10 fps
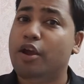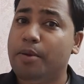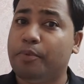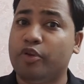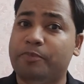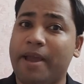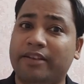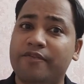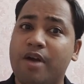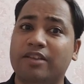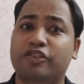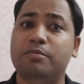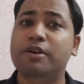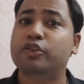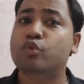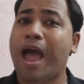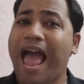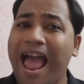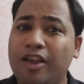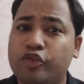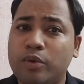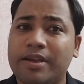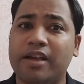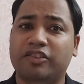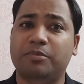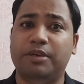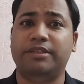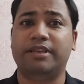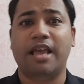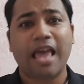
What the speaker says: prospective customers to actual customers